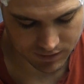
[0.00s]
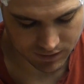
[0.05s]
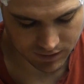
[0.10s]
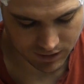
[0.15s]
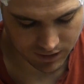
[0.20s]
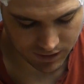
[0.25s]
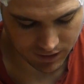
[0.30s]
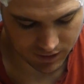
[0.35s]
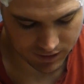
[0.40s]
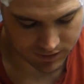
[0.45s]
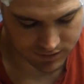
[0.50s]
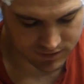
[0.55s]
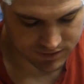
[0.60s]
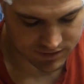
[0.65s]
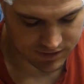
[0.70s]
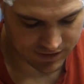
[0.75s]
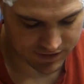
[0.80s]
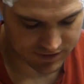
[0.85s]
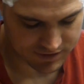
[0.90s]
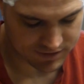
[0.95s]

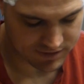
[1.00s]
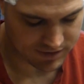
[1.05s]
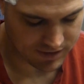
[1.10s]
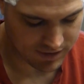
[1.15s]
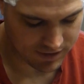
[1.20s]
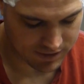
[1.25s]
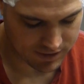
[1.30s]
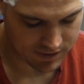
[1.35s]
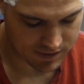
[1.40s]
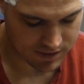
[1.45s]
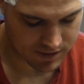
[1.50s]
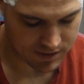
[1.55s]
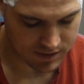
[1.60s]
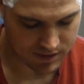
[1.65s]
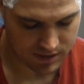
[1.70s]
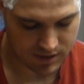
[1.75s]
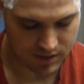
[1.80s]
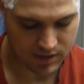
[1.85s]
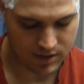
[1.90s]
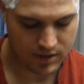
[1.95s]

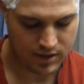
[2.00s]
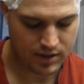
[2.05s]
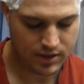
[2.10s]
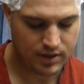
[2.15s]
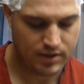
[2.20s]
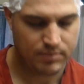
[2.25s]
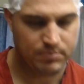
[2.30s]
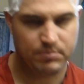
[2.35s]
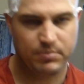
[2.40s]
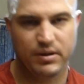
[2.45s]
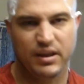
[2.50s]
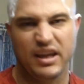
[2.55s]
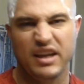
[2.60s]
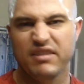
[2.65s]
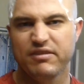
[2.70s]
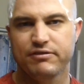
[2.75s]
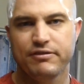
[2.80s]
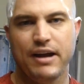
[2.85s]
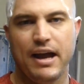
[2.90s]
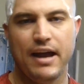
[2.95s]
6C plate
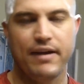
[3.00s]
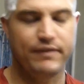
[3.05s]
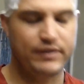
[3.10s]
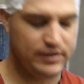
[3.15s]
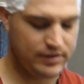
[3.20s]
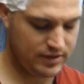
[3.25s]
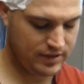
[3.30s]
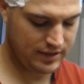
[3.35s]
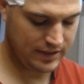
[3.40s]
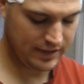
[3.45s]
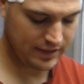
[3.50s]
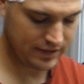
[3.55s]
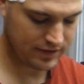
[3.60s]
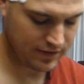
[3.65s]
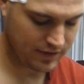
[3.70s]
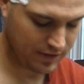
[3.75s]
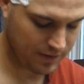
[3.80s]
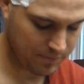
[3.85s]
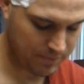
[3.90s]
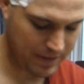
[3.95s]
5 and 6
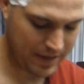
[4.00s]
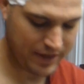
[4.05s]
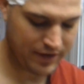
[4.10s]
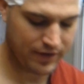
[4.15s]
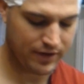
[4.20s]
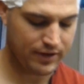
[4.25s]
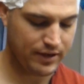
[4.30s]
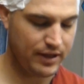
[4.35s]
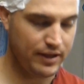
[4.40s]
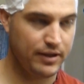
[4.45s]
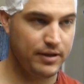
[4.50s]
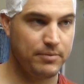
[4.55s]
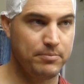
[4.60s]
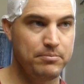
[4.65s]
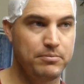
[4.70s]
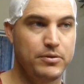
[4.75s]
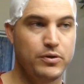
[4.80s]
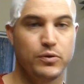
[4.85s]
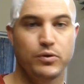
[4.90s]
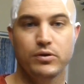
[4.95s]
a little better than the
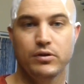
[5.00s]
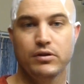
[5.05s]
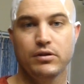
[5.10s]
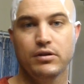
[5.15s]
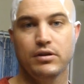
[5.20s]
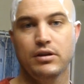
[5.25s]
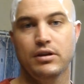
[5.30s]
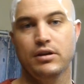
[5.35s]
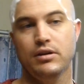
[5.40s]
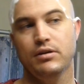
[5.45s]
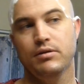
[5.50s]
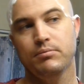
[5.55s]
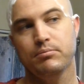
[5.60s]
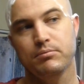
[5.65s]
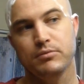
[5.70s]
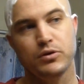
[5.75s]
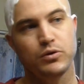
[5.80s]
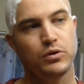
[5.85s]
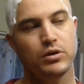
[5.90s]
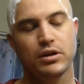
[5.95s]
Mule
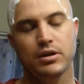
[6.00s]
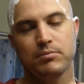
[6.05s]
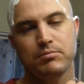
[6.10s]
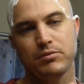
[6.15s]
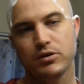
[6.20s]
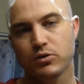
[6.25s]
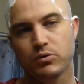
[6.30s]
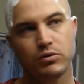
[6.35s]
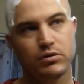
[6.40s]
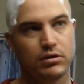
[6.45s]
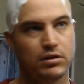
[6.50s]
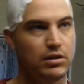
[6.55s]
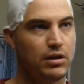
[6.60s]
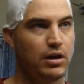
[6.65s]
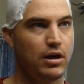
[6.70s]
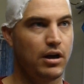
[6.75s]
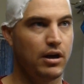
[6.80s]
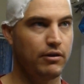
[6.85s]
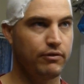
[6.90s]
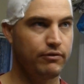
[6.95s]

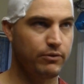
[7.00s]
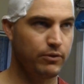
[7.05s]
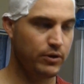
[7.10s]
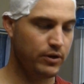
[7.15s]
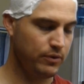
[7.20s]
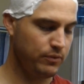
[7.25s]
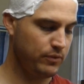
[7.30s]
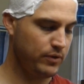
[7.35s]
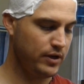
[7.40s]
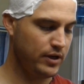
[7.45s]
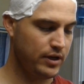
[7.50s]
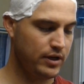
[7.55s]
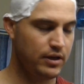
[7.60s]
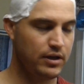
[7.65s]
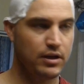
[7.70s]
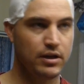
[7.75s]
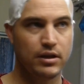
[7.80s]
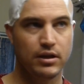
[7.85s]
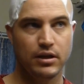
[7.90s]
R41.